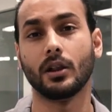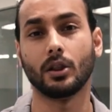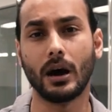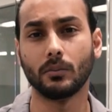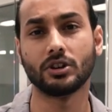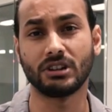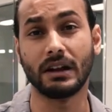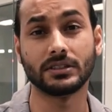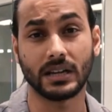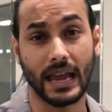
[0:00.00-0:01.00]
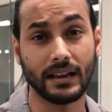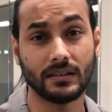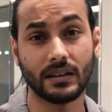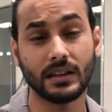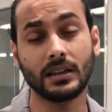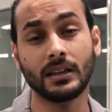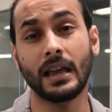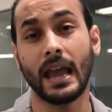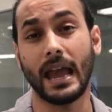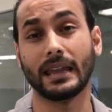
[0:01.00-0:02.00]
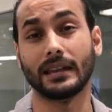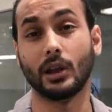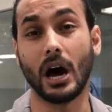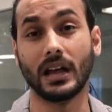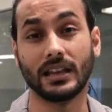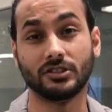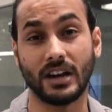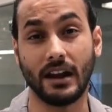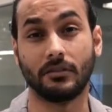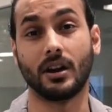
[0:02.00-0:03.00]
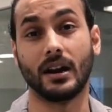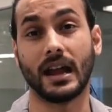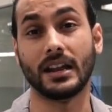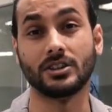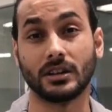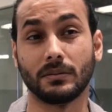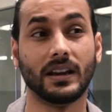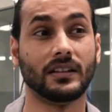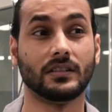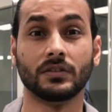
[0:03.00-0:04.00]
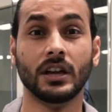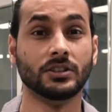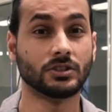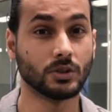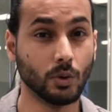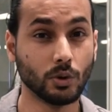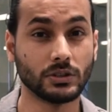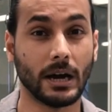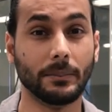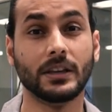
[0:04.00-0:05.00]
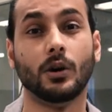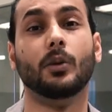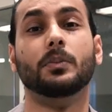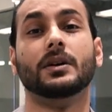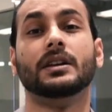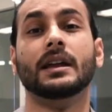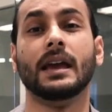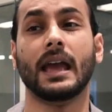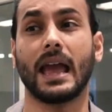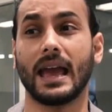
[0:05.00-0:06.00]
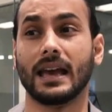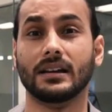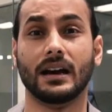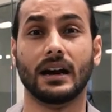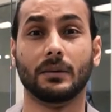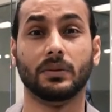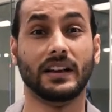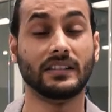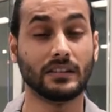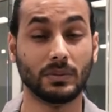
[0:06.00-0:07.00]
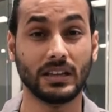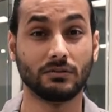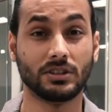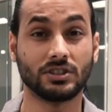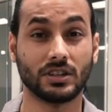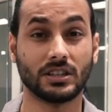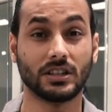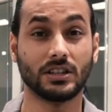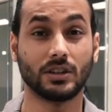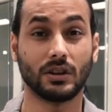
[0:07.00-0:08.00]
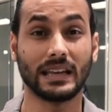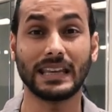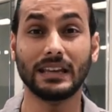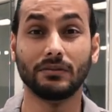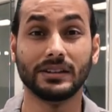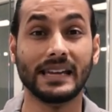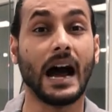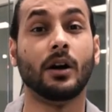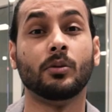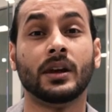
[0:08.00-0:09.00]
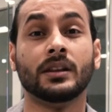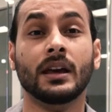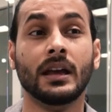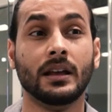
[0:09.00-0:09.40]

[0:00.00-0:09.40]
a lot more drivers are exiting and a lot less drivers are entering because of schools not being open and places being restricted. You know, like even now when